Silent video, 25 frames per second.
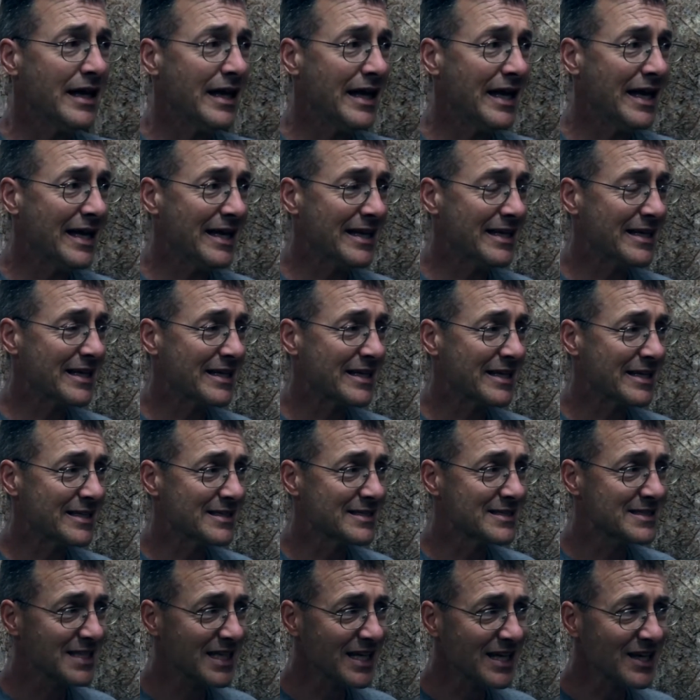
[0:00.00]
And it
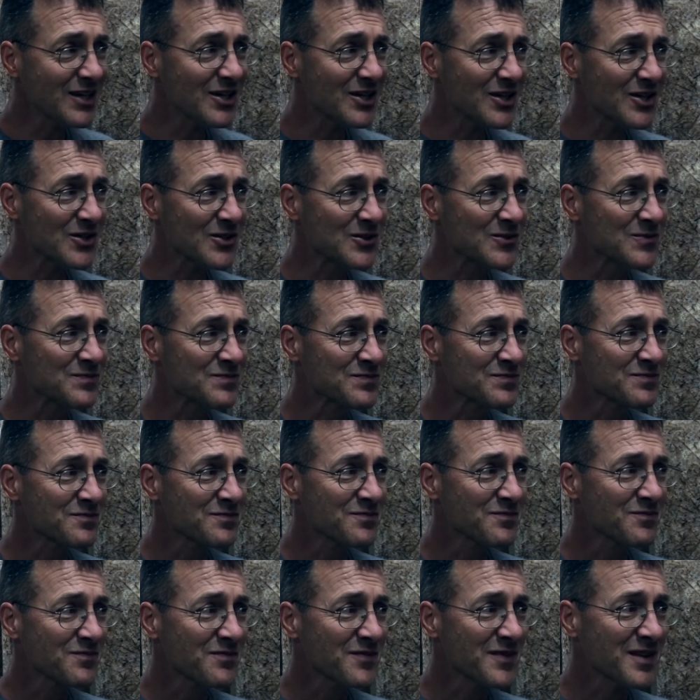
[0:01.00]
can tell
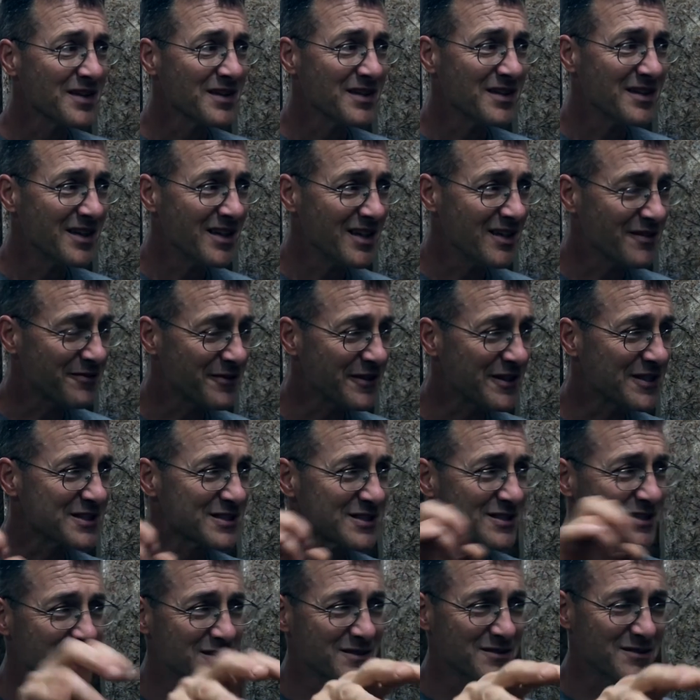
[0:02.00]
if
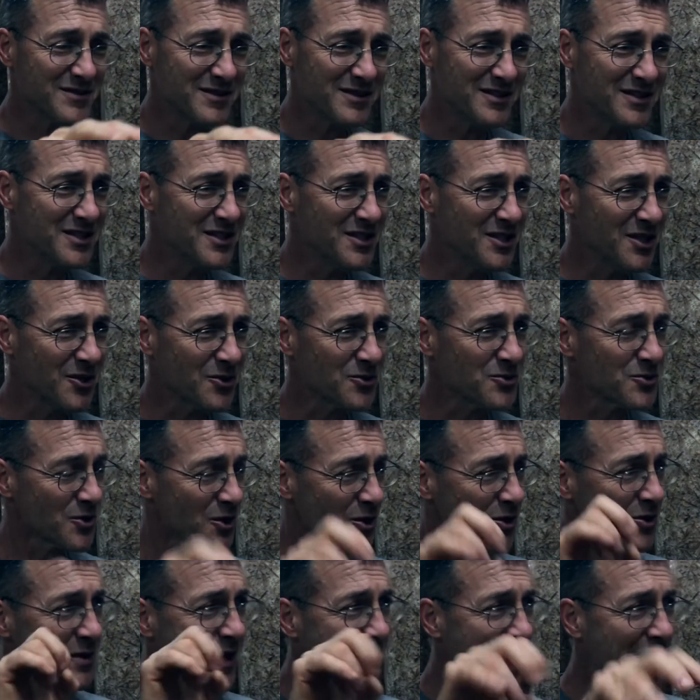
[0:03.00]
it's
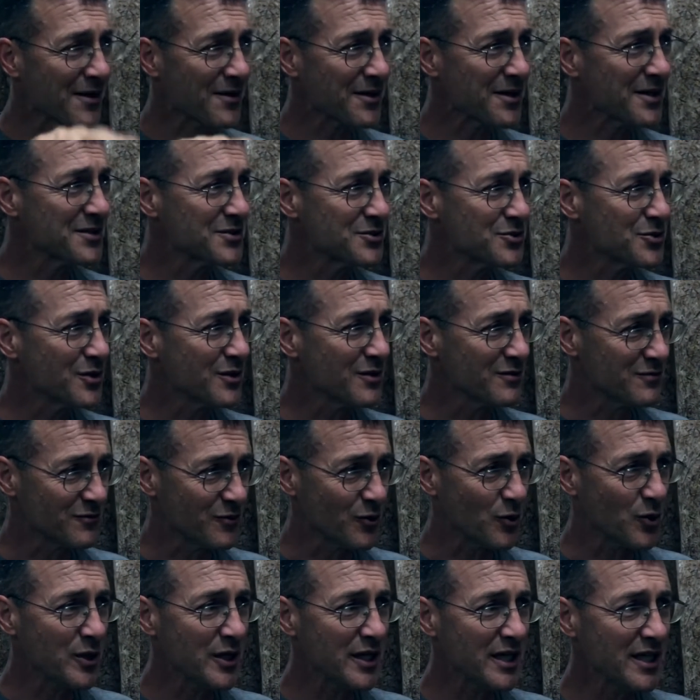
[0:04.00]
grown out into a
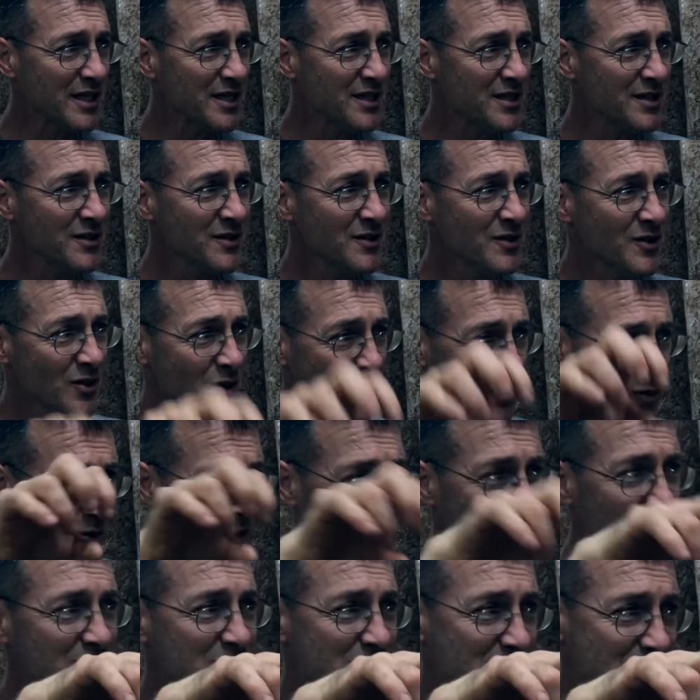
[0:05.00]
void
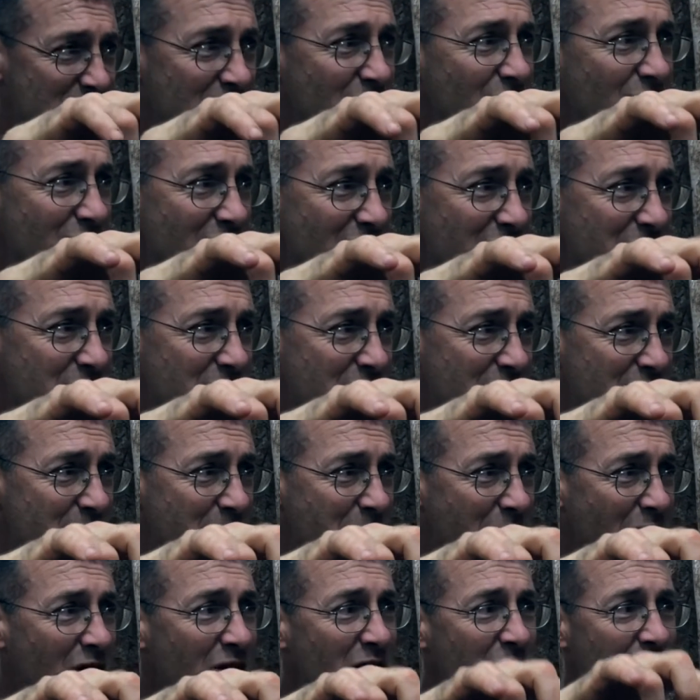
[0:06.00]
or is still under the
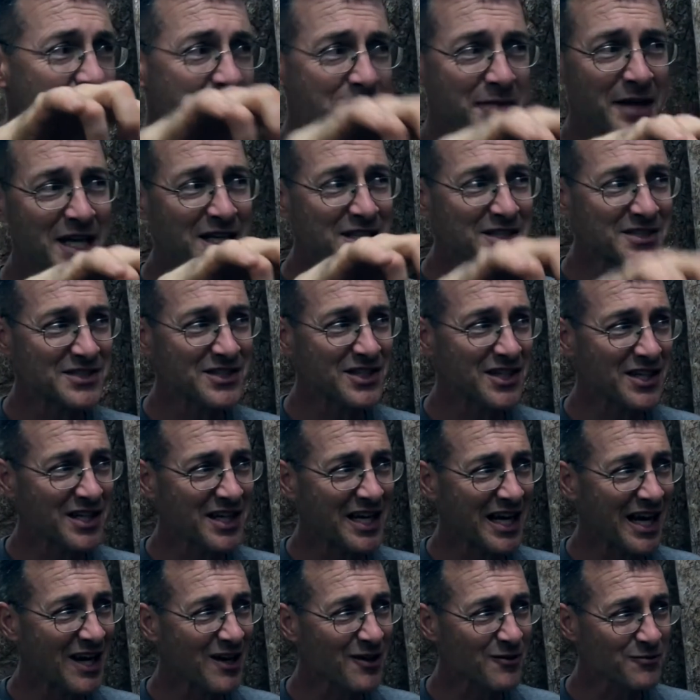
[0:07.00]
bark based on
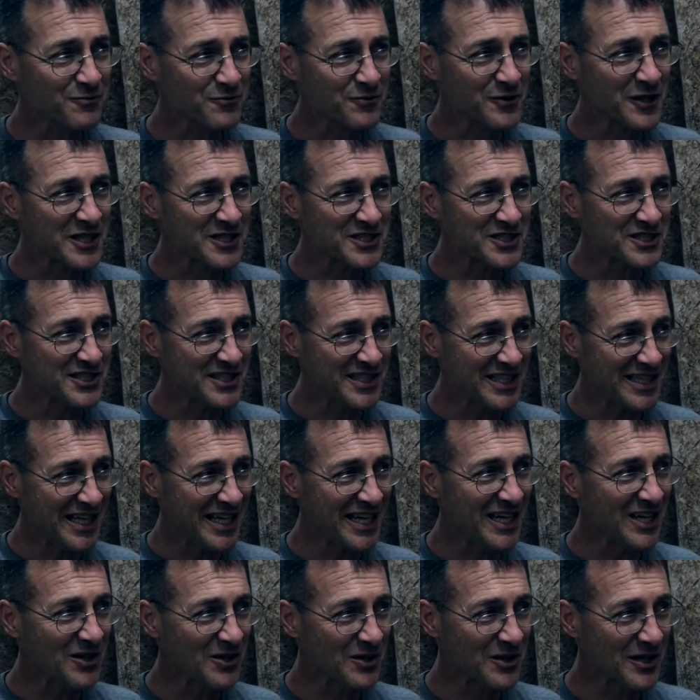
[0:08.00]
how fresh the
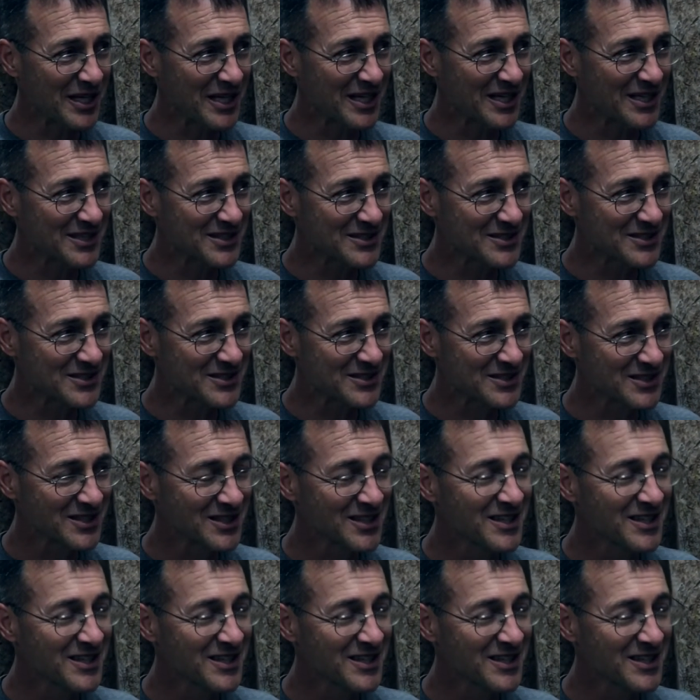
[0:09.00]
air is.